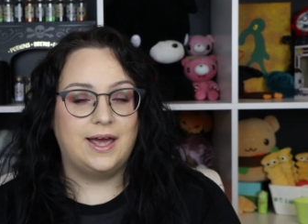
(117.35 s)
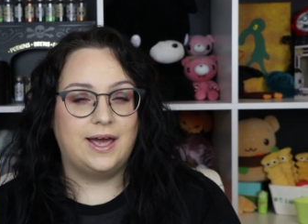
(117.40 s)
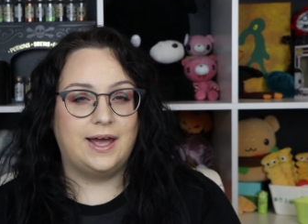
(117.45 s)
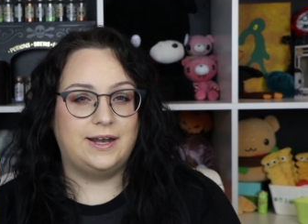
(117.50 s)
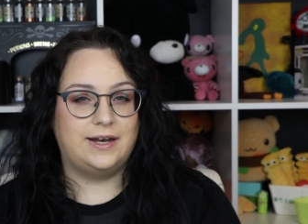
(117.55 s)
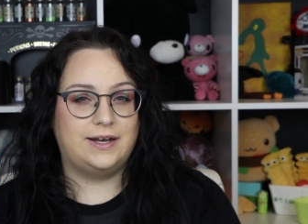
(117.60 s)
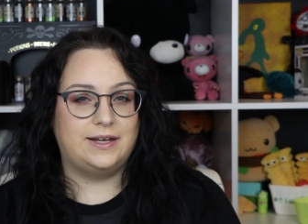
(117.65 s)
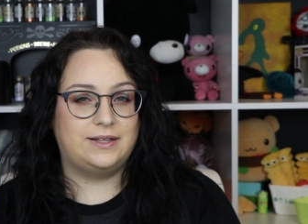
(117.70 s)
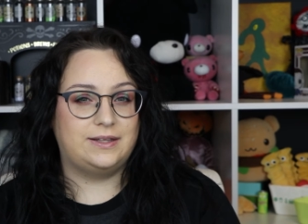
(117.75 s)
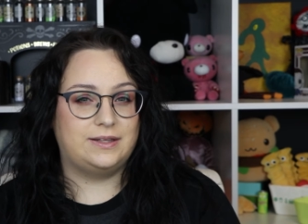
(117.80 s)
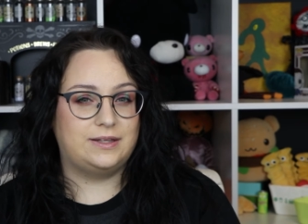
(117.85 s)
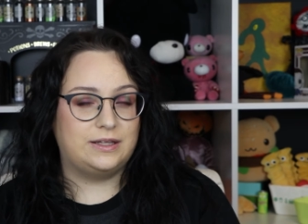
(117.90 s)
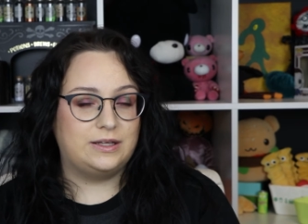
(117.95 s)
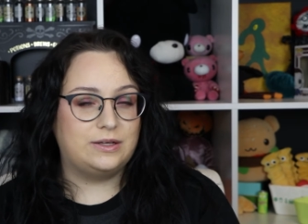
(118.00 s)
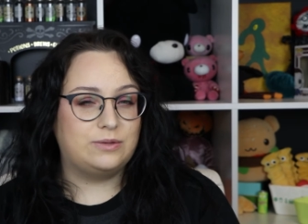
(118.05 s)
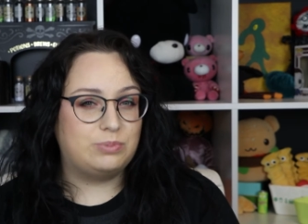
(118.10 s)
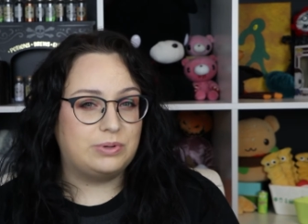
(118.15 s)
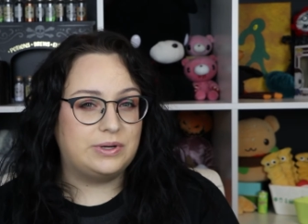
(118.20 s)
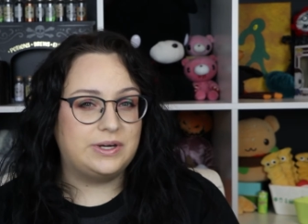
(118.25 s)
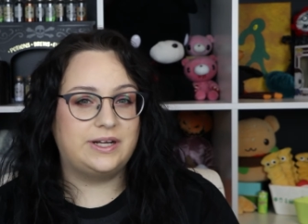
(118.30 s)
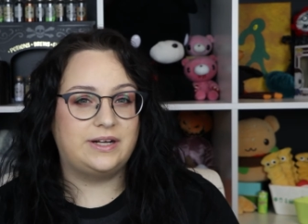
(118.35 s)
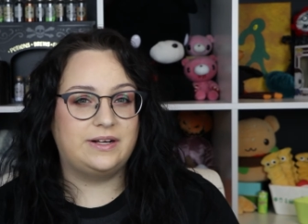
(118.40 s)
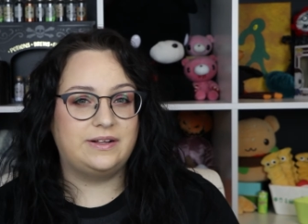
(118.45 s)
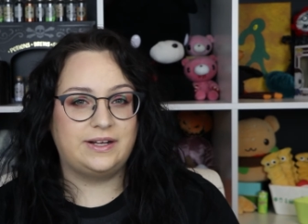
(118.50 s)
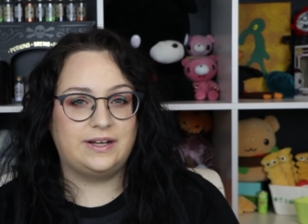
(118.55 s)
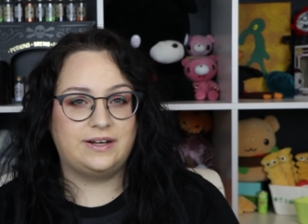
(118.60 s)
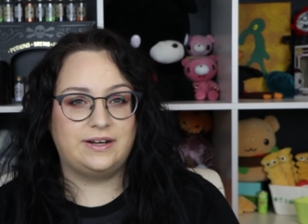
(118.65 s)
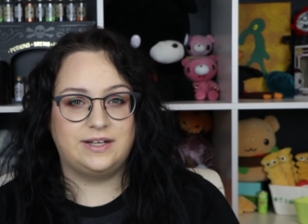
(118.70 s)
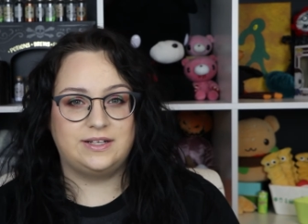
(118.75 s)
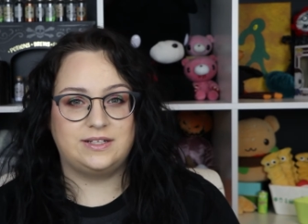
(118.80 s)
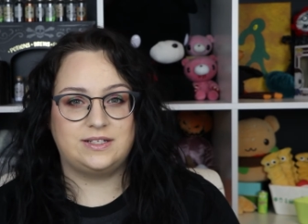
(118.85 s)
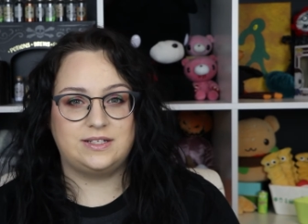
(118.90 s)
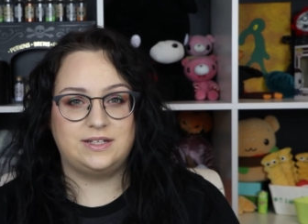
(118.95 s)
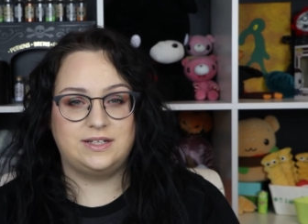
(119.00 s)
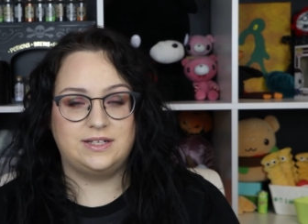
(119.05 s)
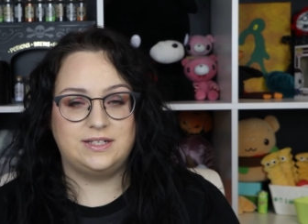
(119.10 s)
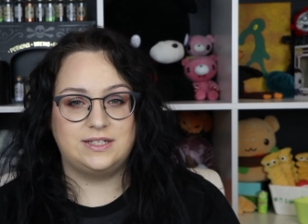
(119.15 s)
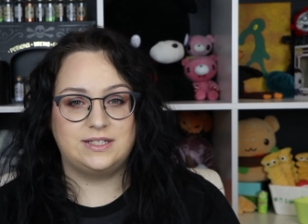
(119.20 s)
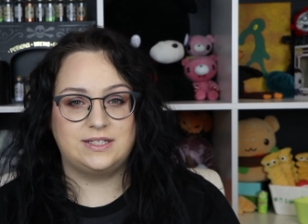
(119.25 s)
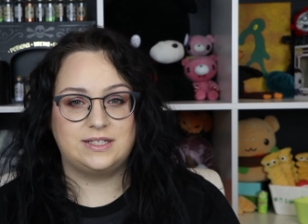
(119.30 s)
And the pretty clear answer
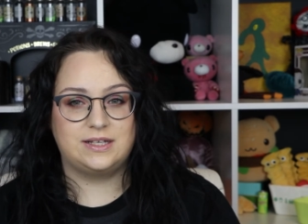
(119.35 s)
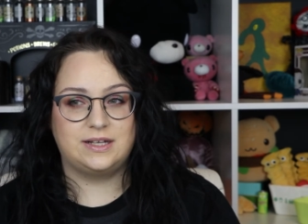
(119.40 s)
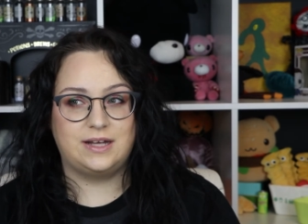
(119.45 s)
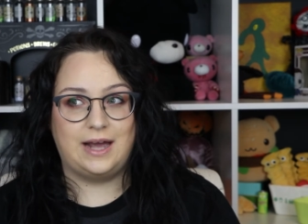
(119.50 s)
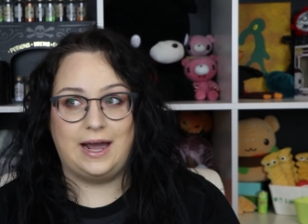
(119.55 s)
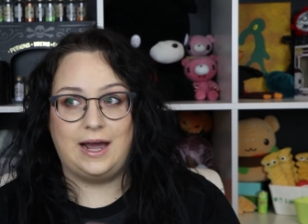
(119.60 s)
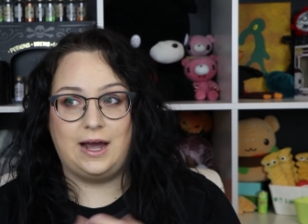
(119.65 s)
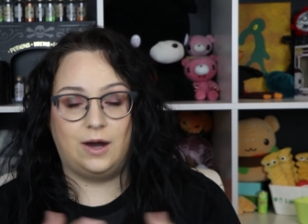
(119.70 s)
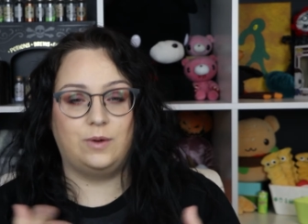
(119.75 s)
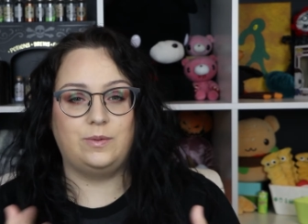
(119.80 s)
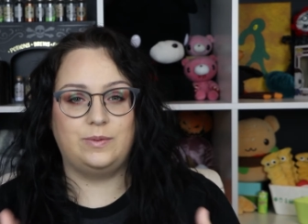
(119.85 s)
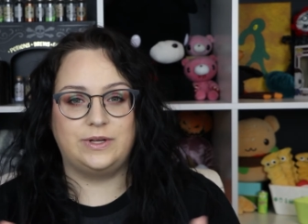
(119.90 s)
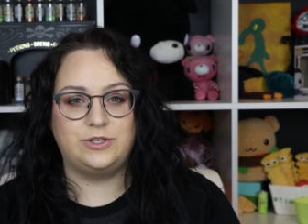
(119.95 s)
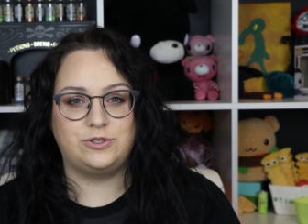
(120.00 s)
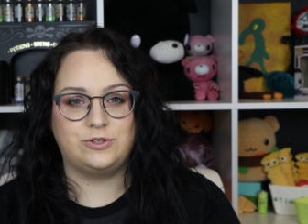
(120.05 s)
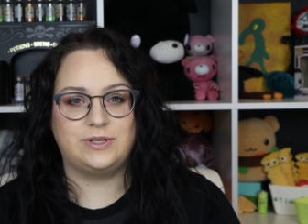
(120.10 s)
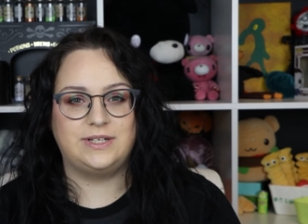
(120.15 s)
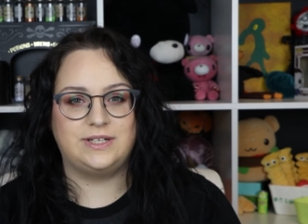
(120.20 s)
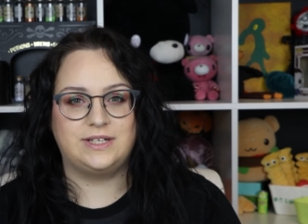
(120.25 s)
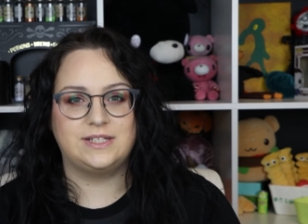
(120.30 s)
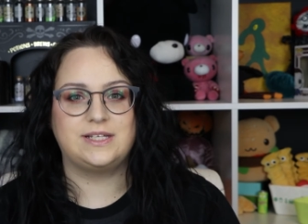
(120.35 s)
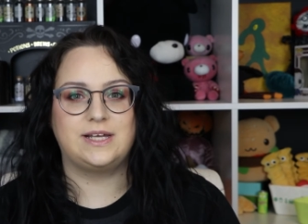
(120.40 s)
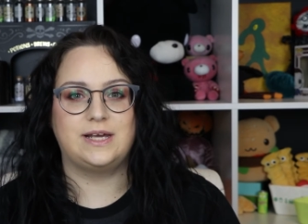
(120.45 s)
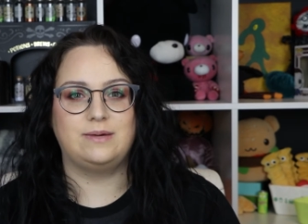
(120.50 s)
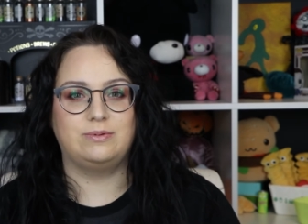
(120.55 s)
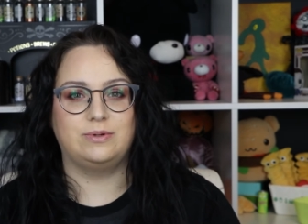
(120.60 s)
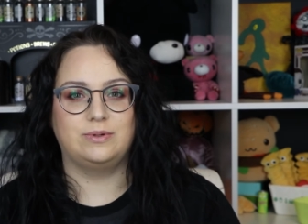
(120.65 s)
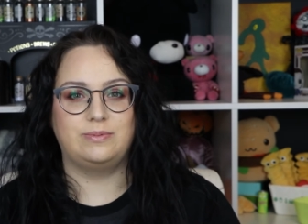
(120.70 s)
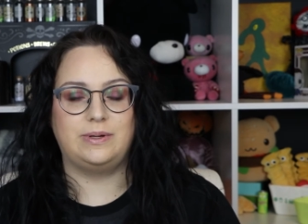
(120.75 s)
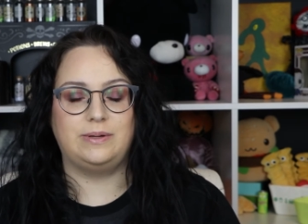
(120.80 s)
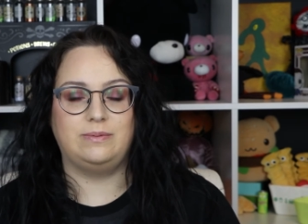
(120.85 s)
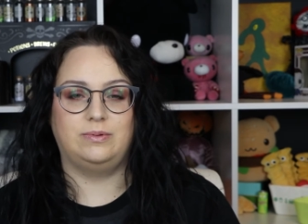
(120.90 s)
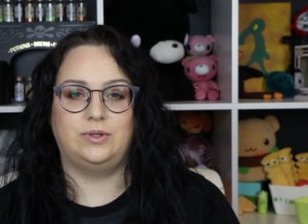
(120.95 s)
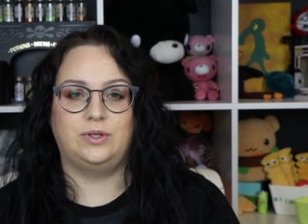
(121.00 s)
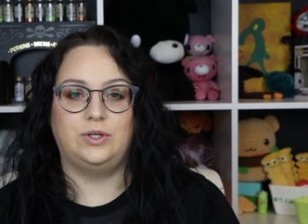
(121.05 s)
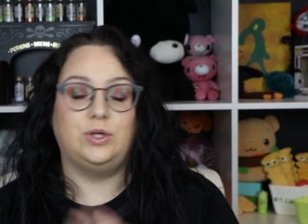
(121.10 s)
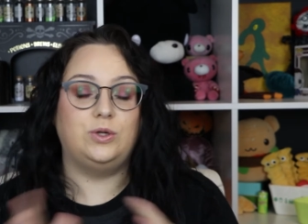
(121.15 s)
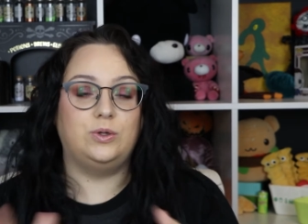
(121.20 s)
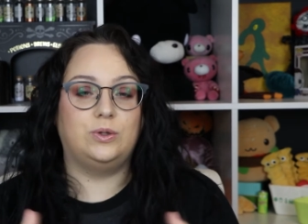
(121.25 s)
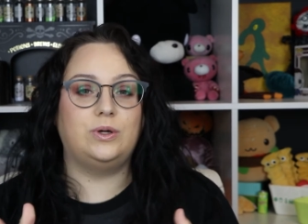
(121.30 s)
is how we treat disabled people. You